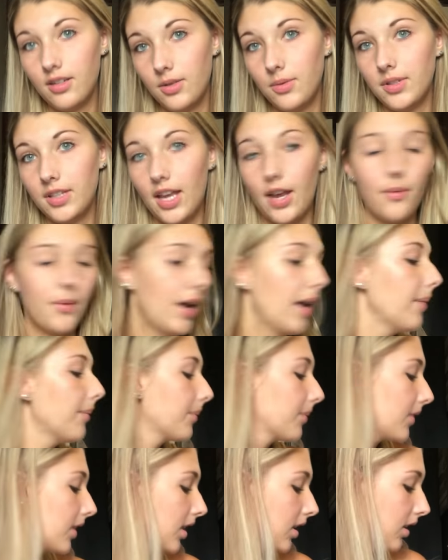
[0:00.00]
do it that way.
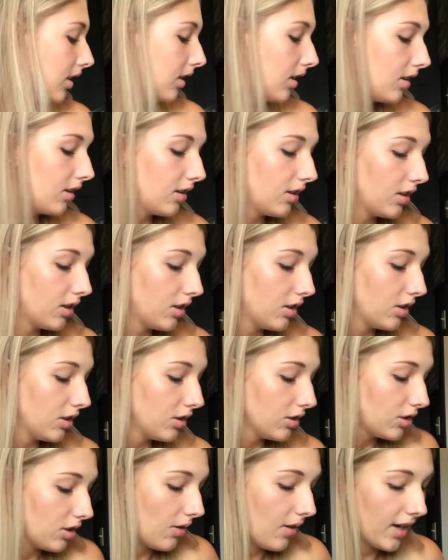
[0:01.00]

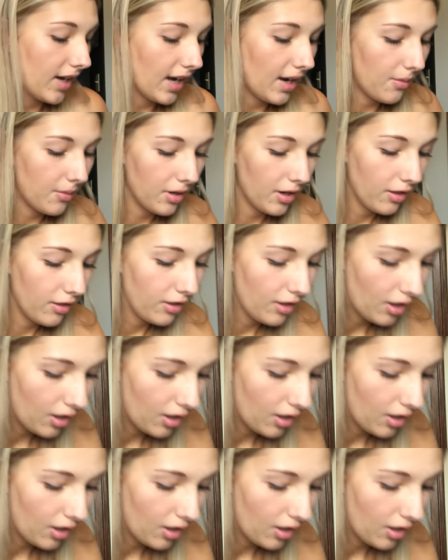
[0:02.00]
So I got one of